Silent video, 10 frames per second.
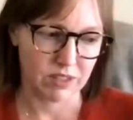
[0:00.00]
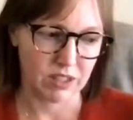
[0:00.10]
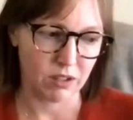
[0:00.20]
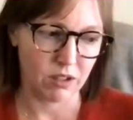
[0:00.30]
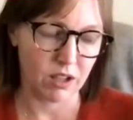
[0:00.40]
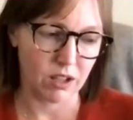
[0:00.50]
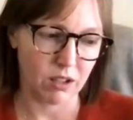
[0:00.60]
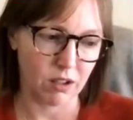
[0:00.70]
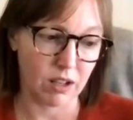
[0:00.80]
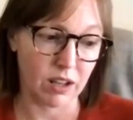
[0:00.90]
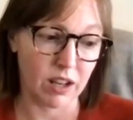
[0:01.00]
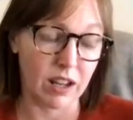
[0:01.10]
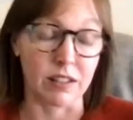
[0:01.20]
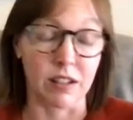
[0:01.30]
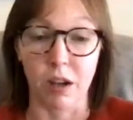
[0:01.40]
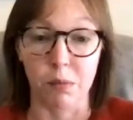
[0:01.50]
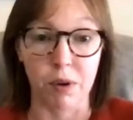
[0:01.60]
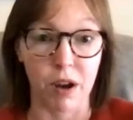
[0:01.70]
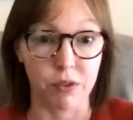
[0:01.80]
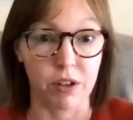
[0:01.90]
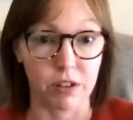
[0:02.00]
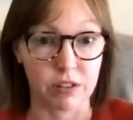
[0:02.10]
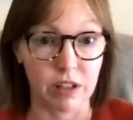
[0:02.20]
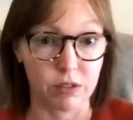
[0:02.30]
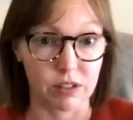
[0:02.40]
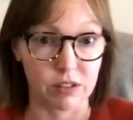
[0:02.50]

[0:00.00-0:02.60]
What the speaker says: as a nonprofit ourselves,